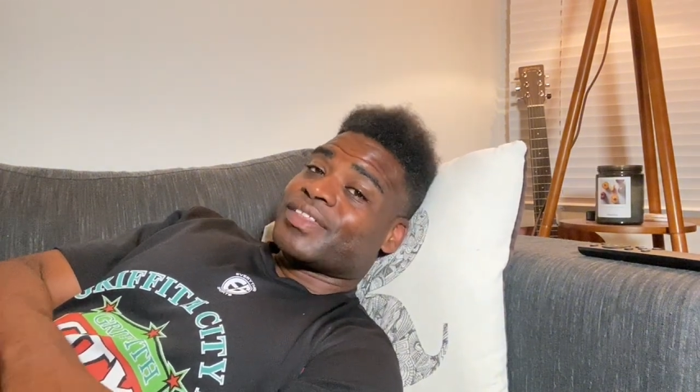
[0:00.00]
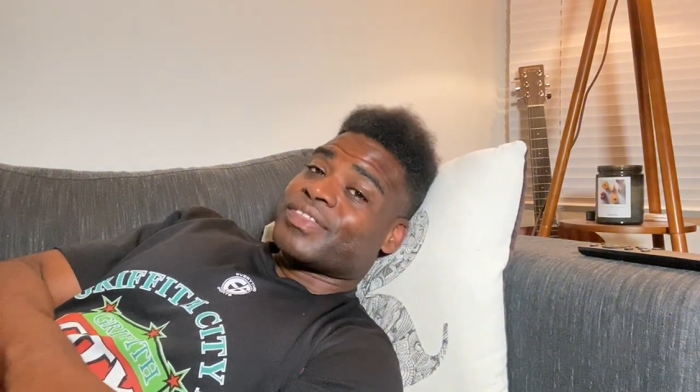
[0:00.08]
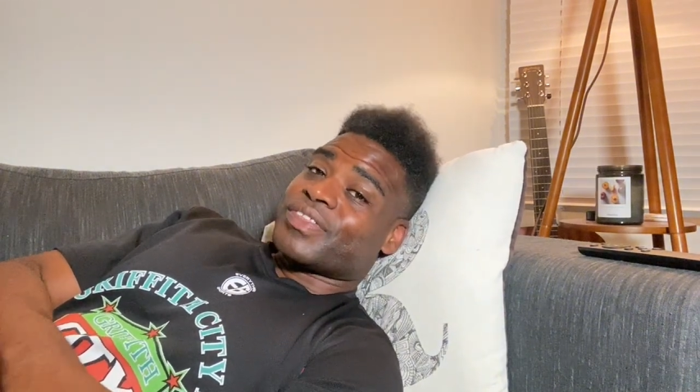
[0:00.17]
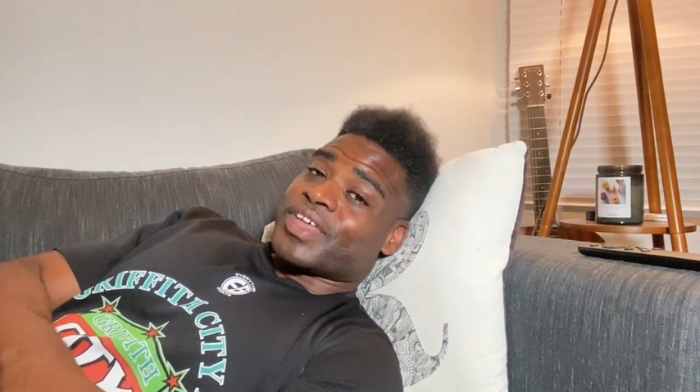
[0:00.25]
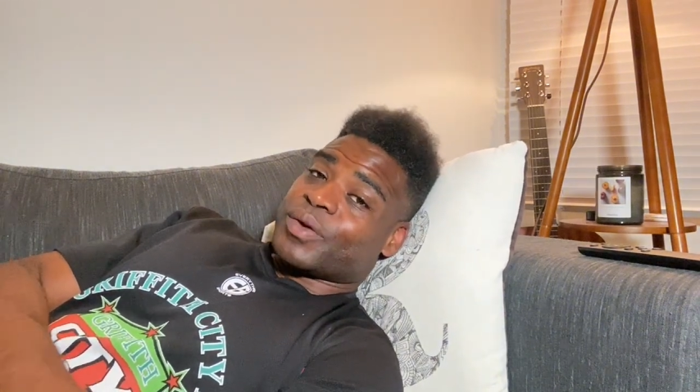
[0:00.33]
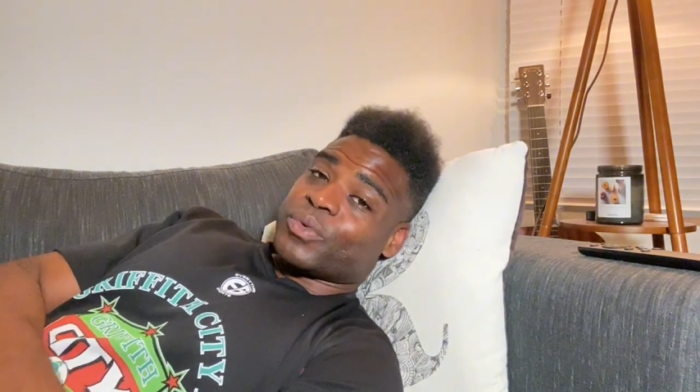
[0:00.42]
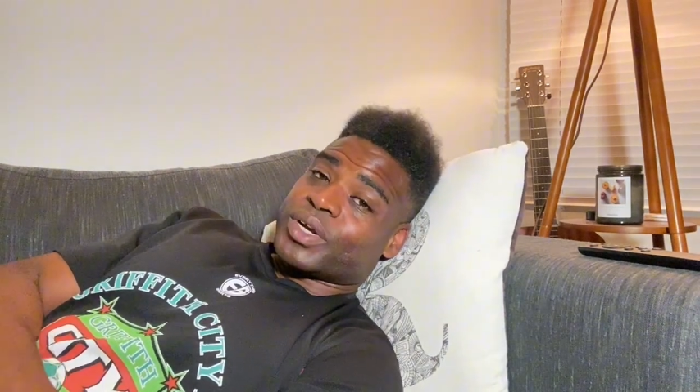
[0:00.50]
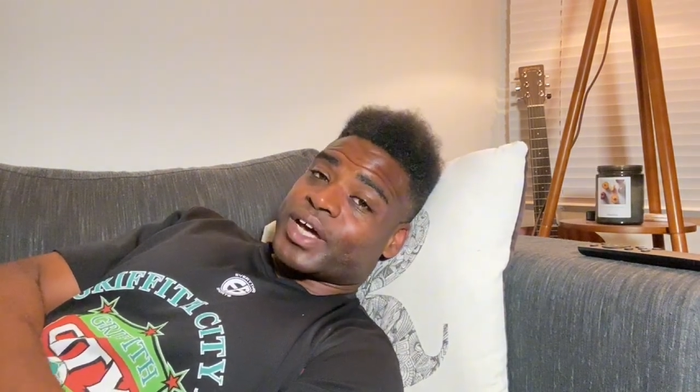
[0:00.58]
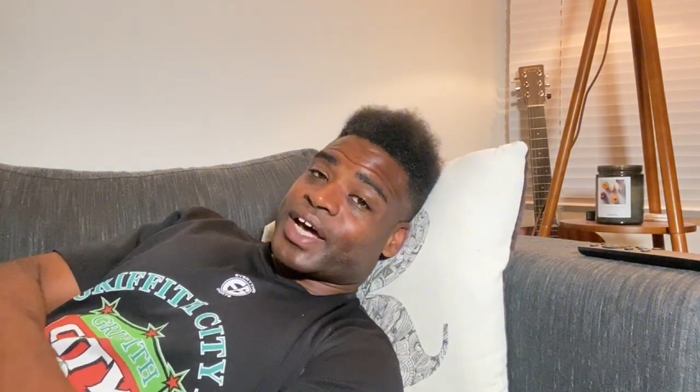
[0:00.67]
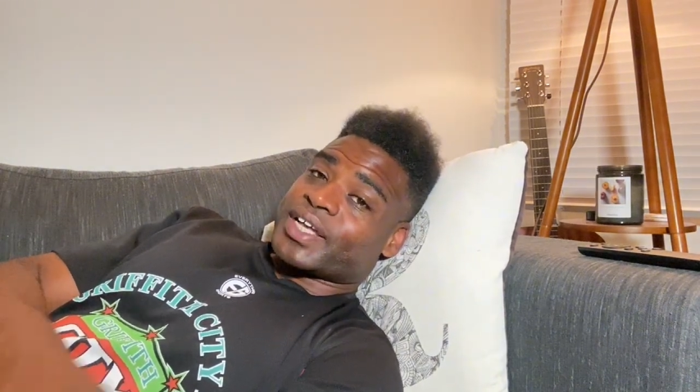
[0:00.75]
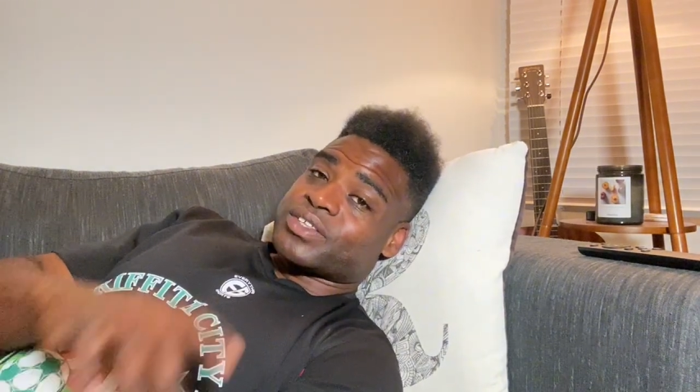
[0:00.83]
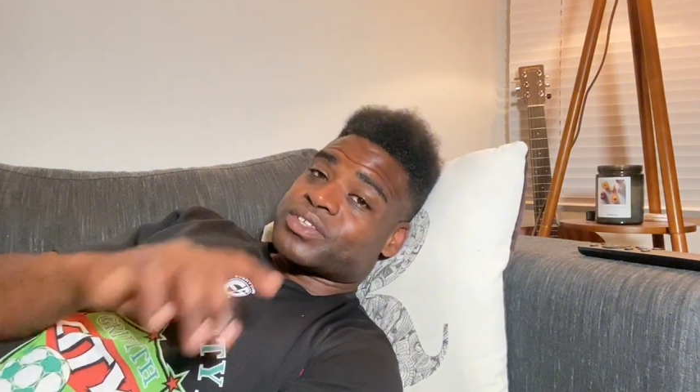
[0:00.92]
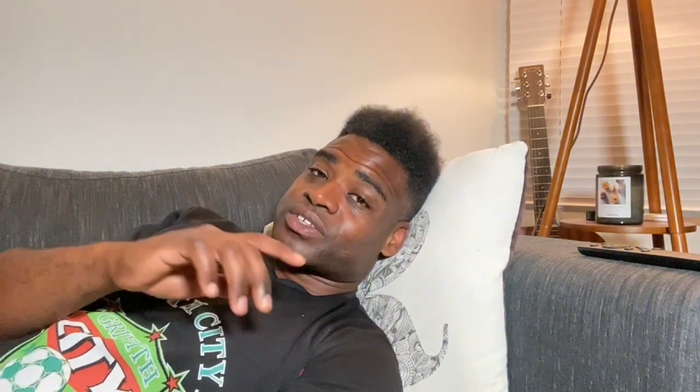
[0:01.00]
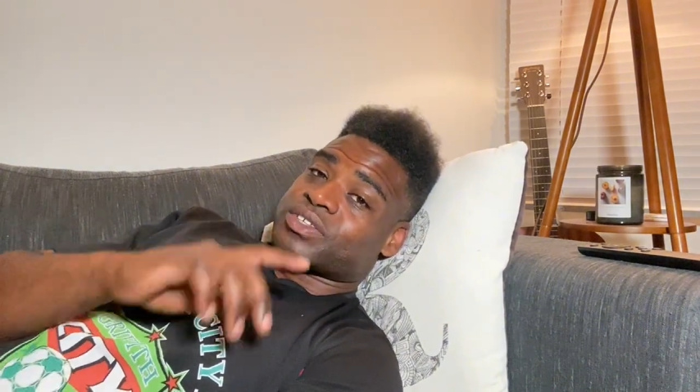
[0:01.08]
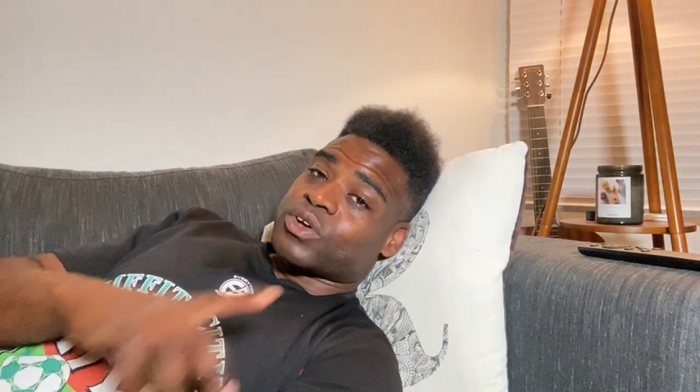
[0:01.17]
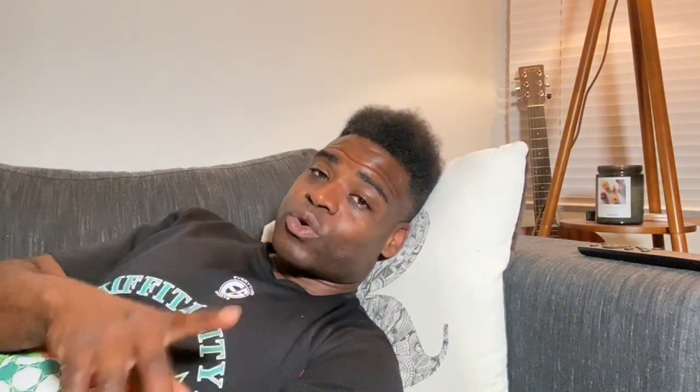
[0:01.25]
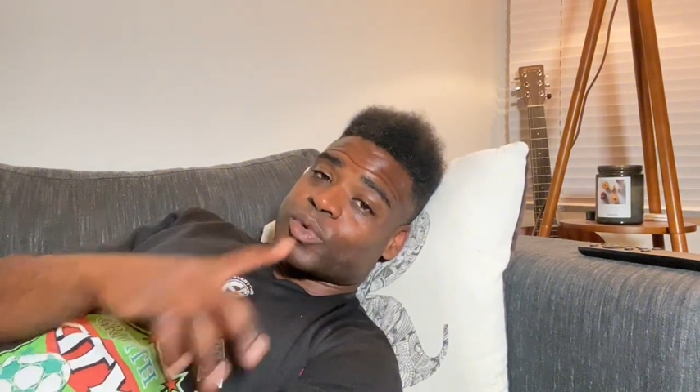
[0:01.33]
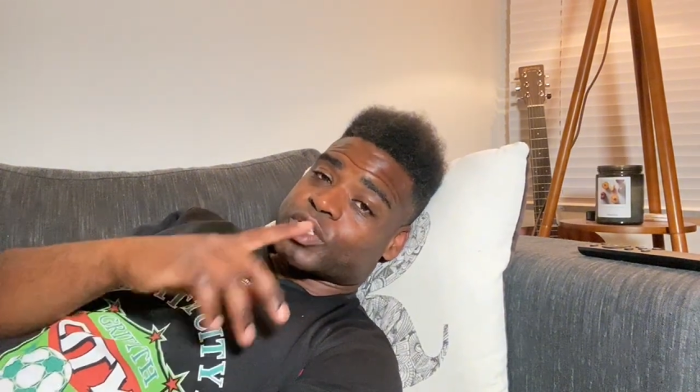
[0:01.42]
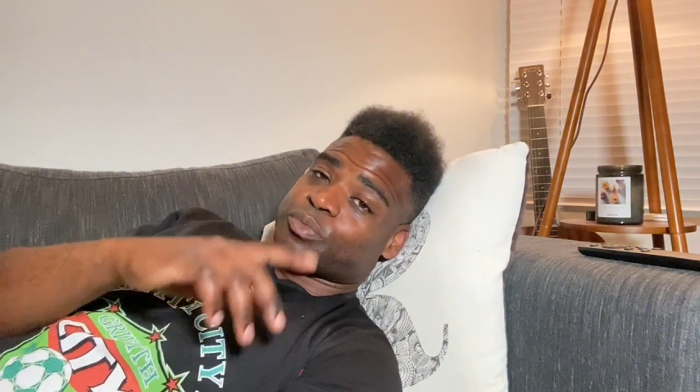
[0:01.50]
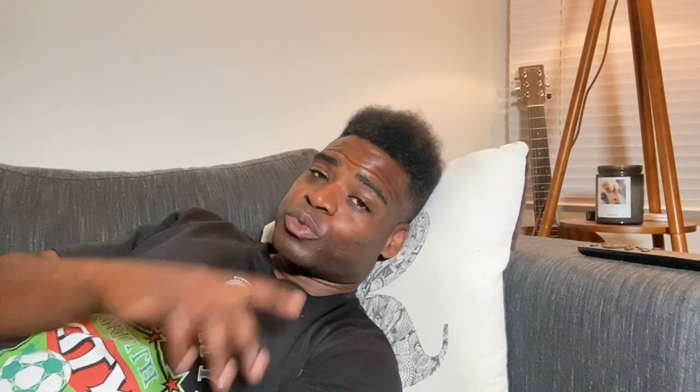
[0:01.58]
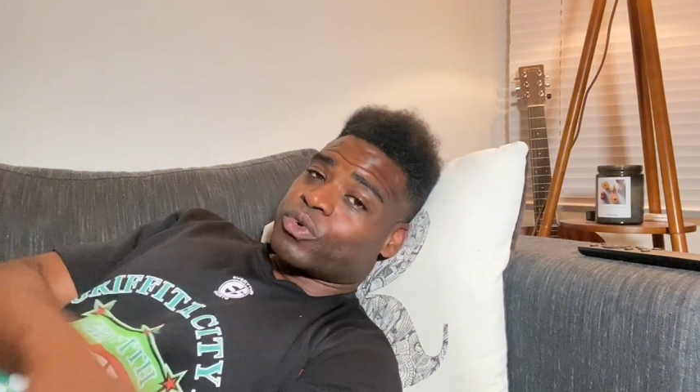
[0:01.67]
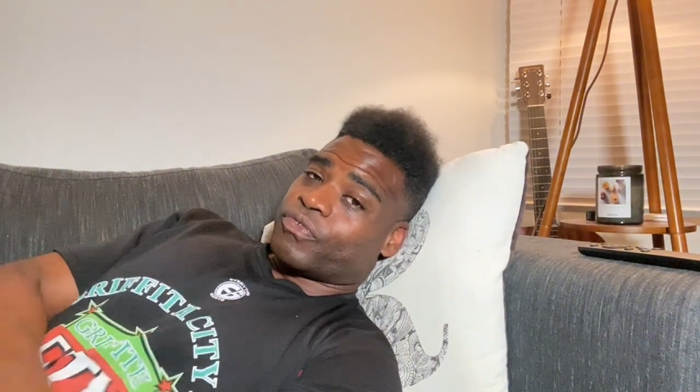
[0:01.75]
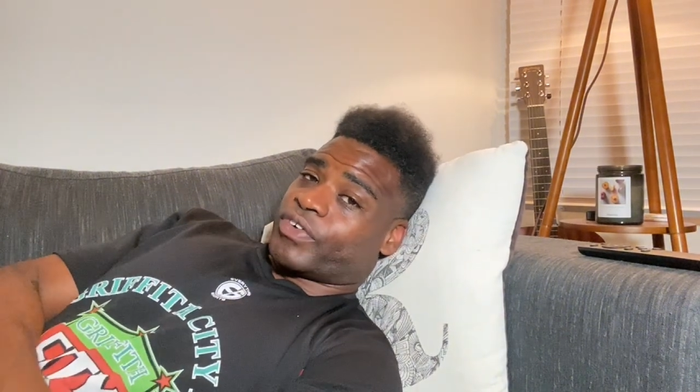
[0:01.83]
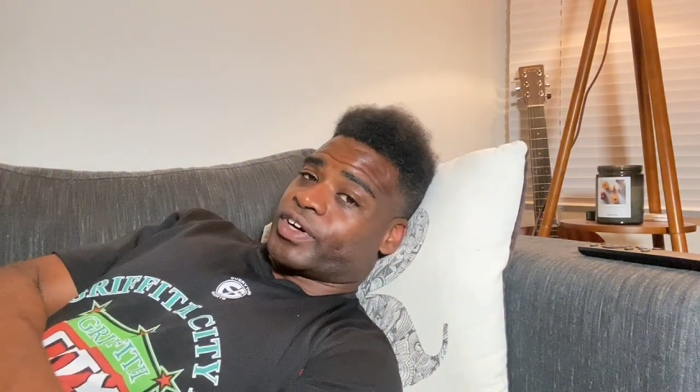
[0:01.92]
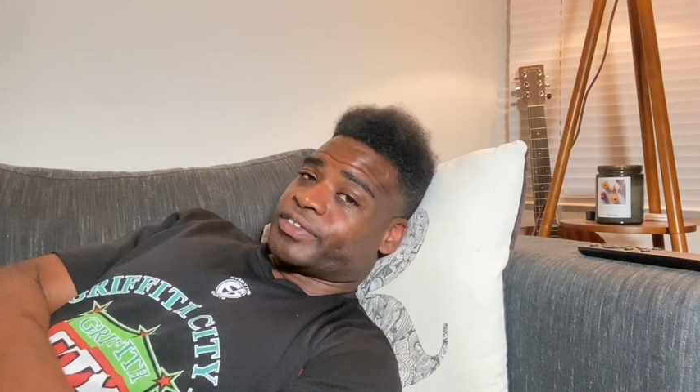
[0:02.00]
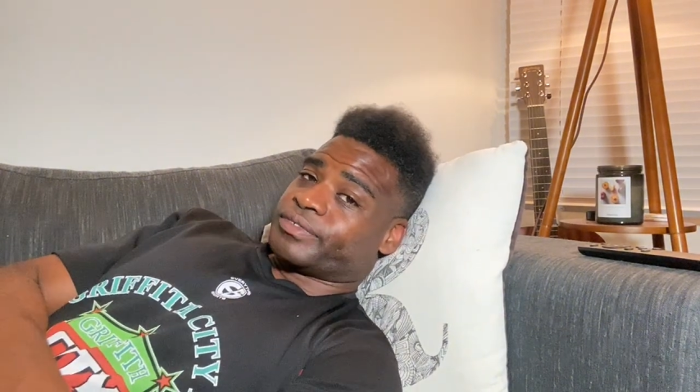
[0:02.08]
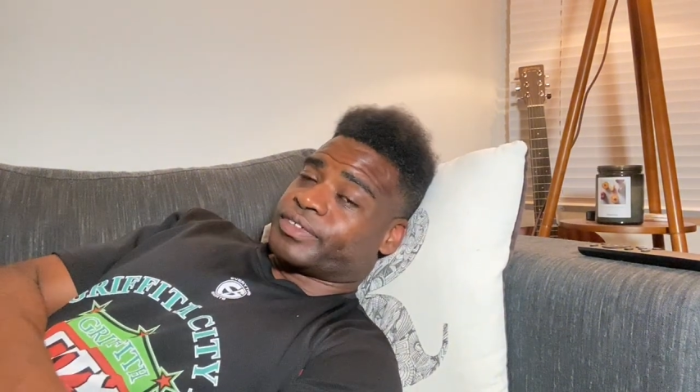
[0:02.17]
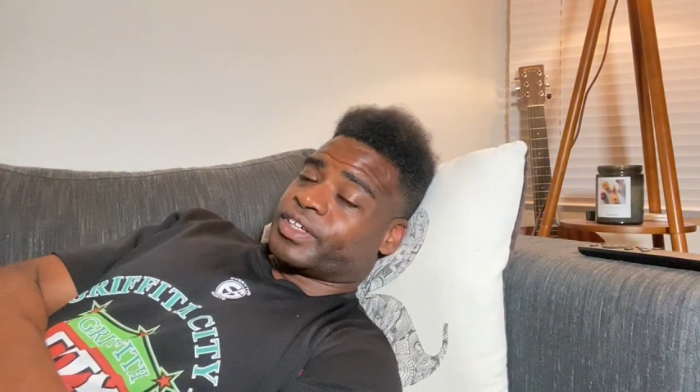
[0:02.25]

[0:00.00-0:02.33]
they would have had so much more fun